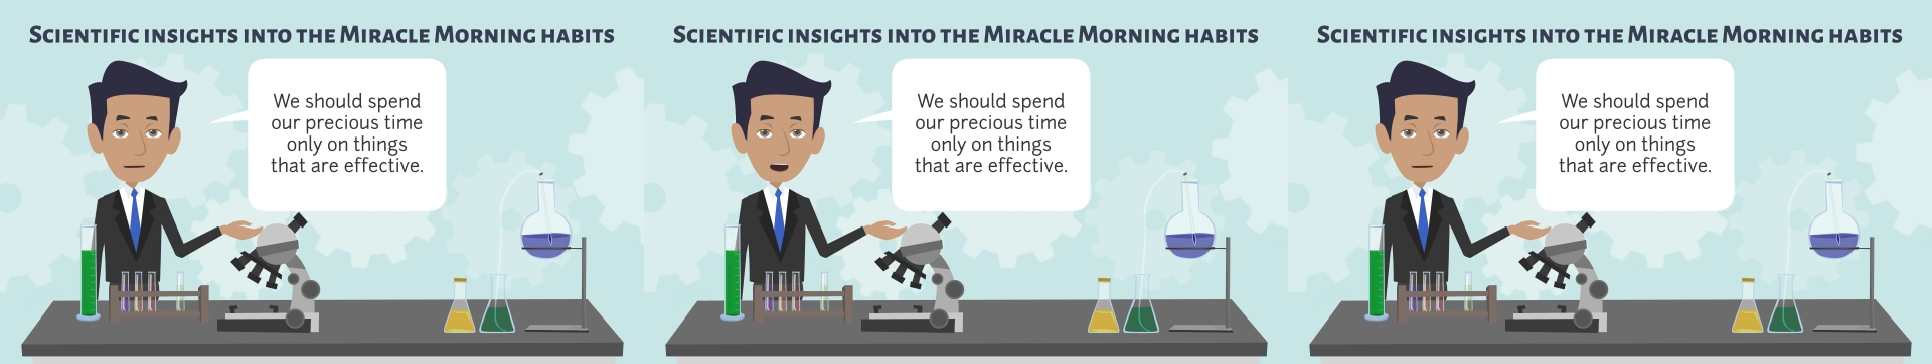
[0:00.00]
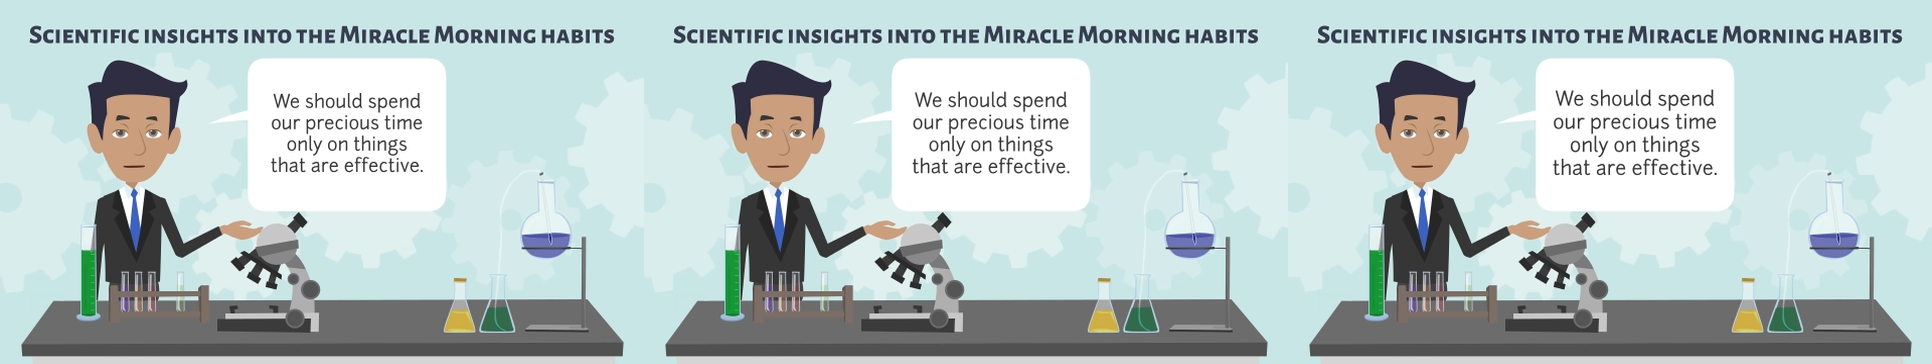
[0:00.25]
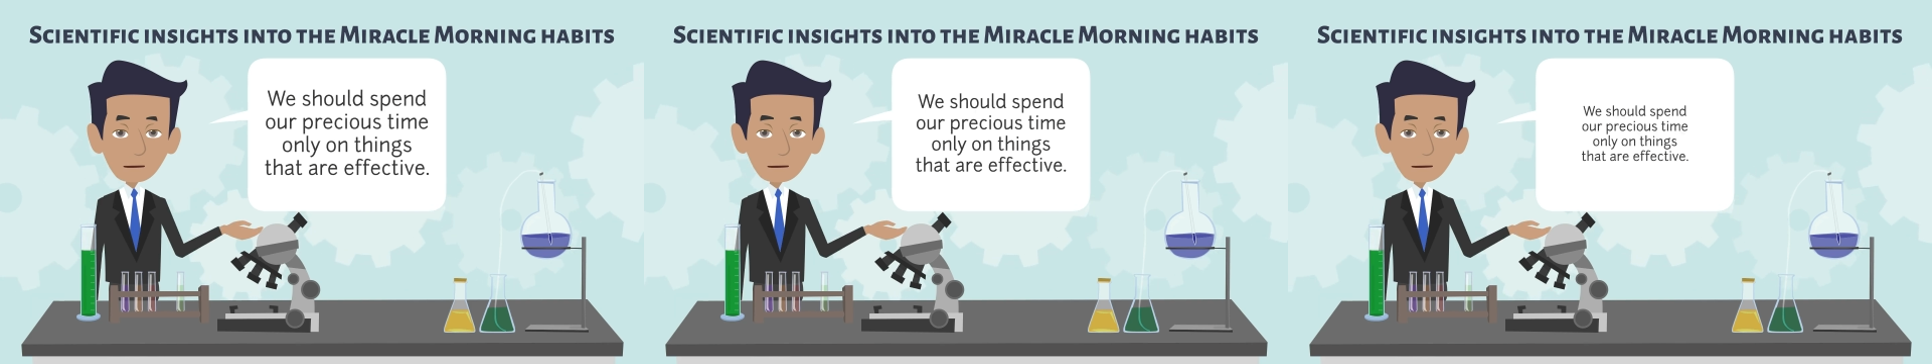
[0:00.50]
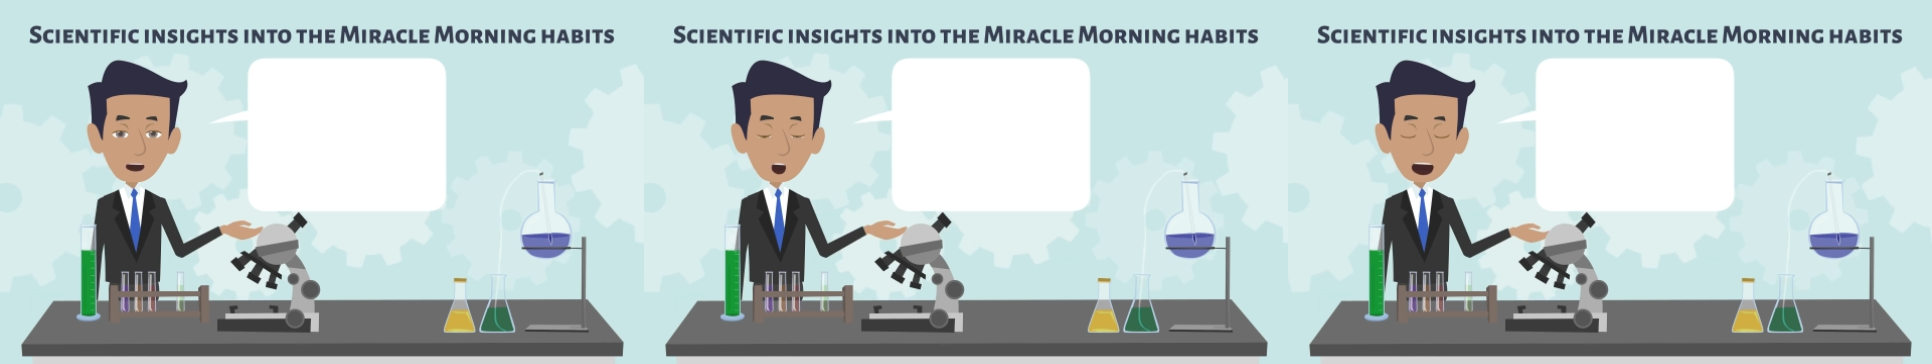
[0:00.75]
but the
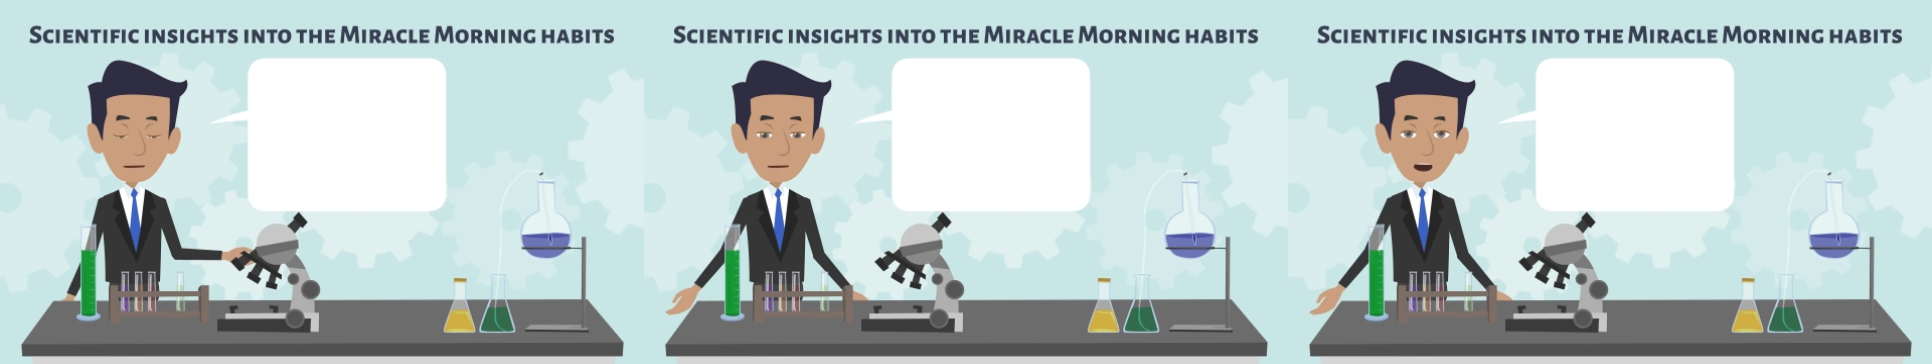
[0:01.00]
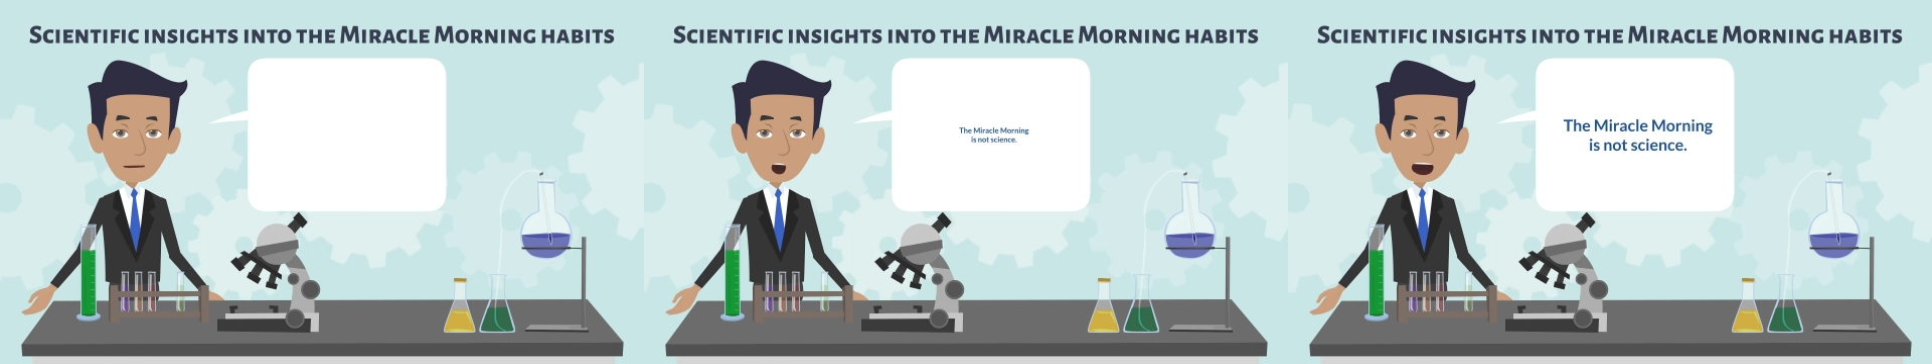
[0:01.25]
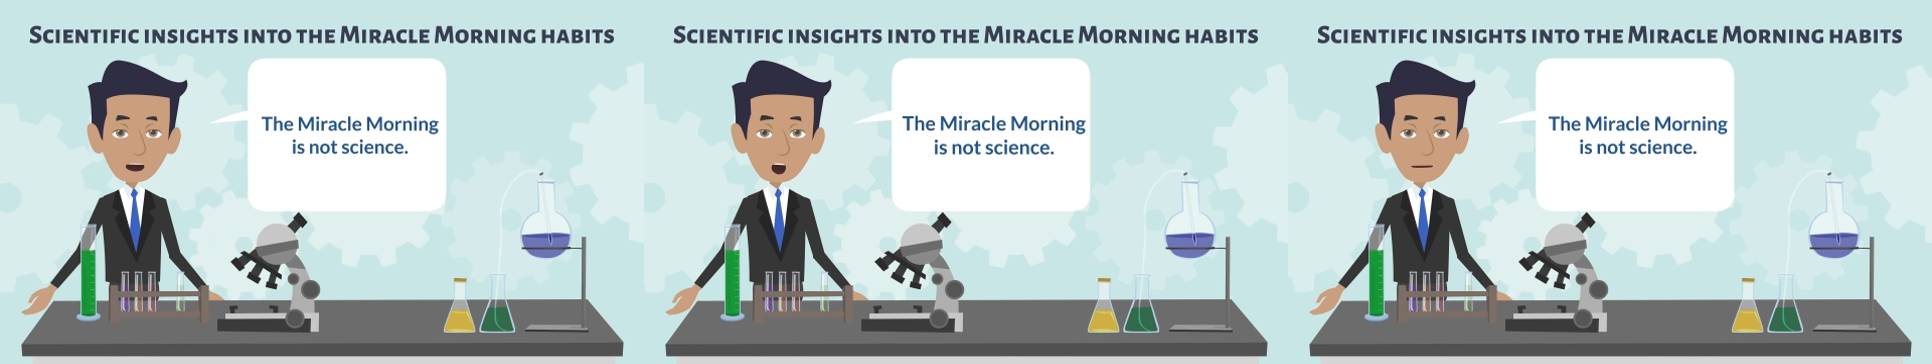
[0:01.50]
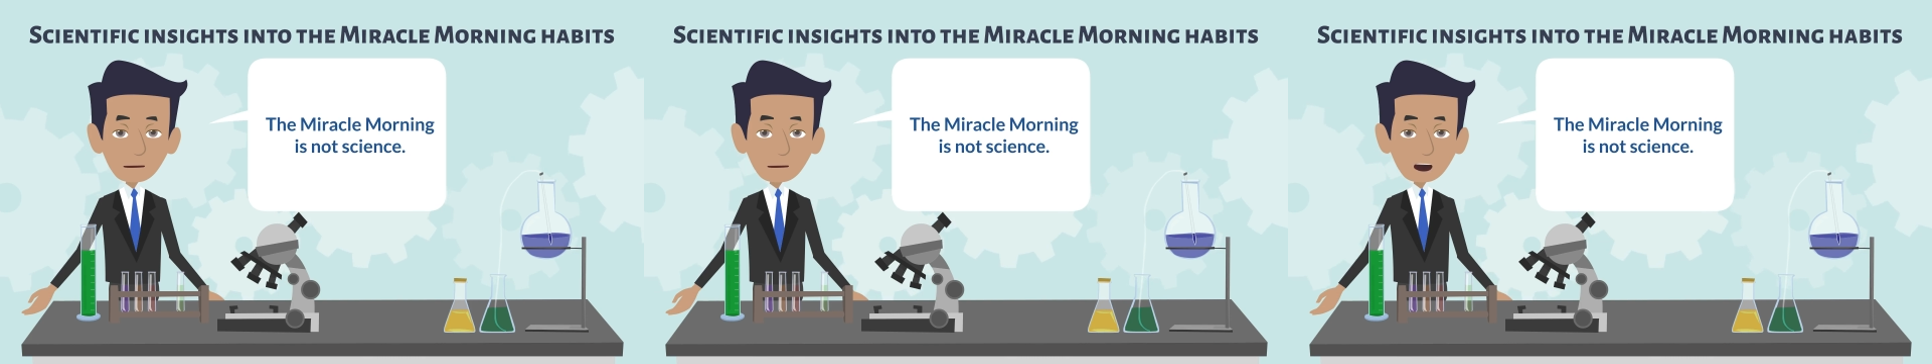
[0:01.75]
problem with this kind of
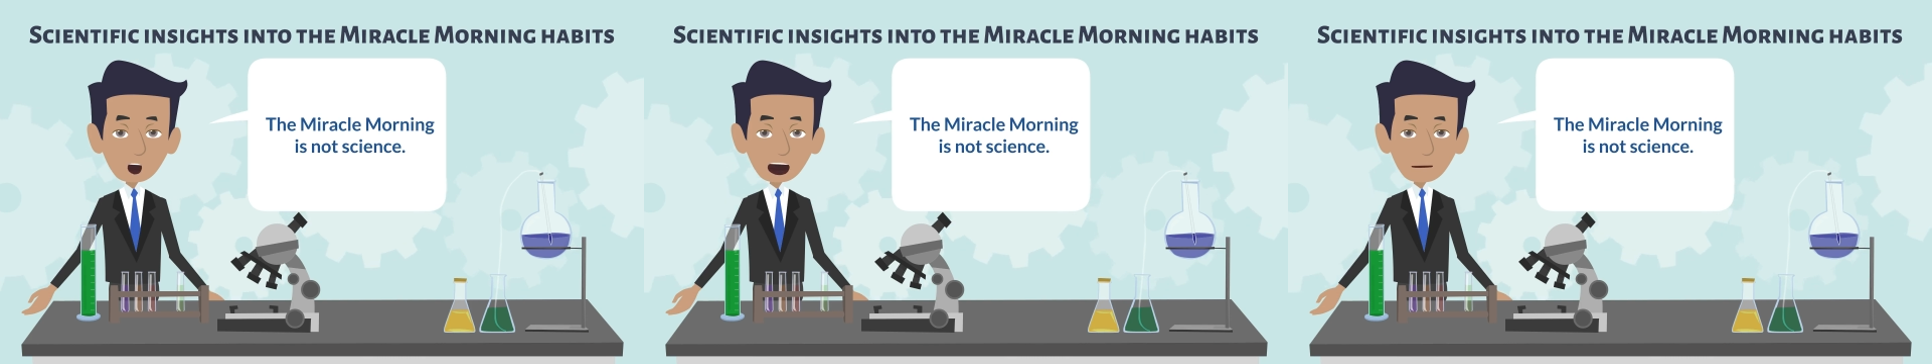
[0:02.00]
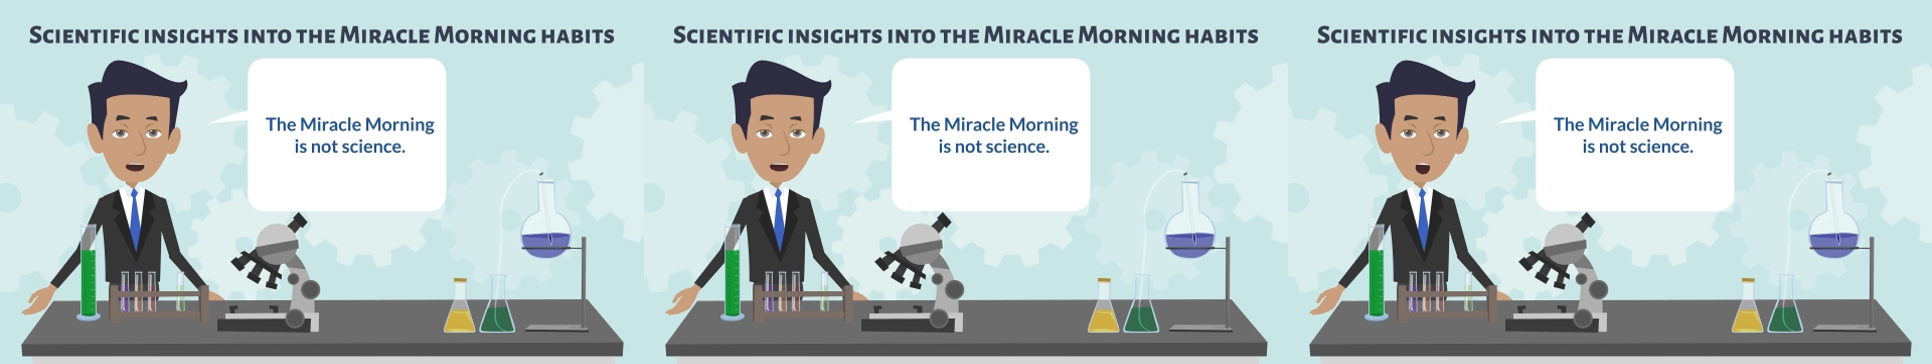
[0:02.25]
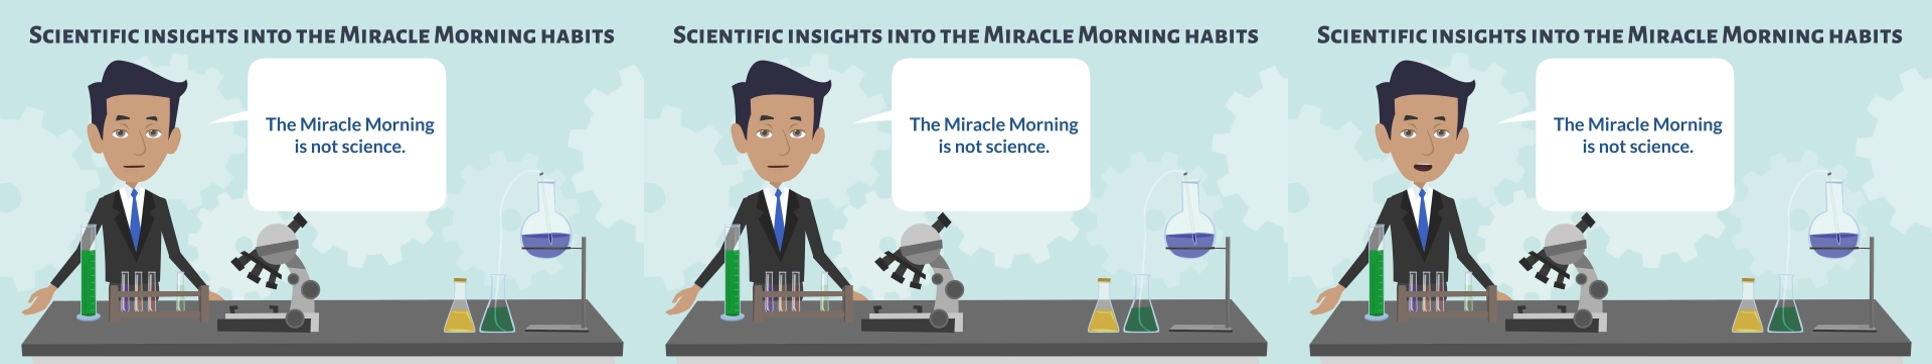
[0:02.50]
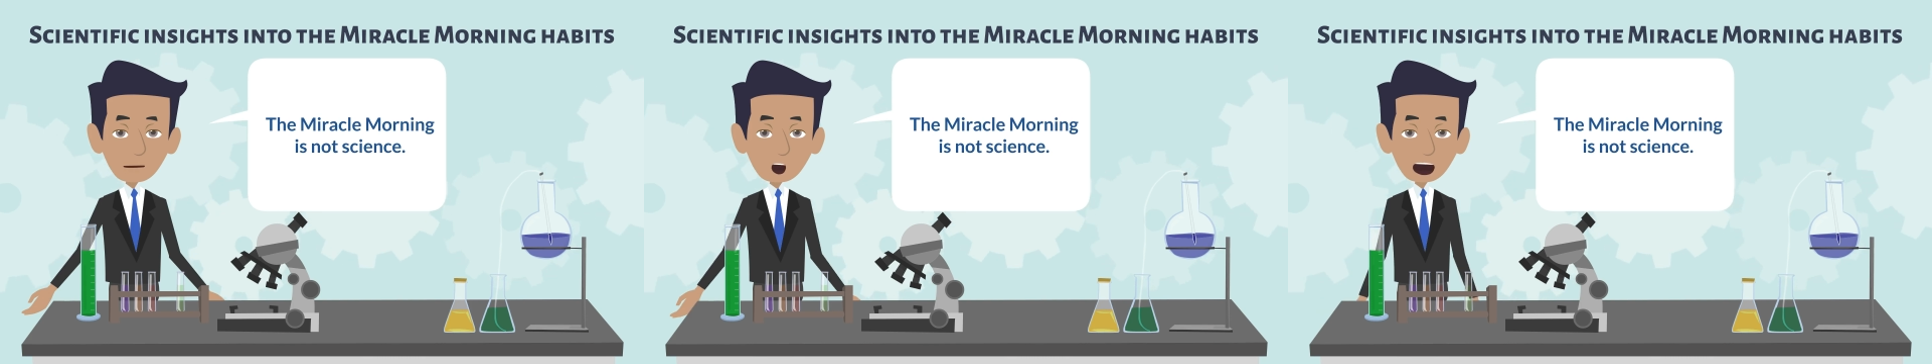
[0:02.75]
book is that they are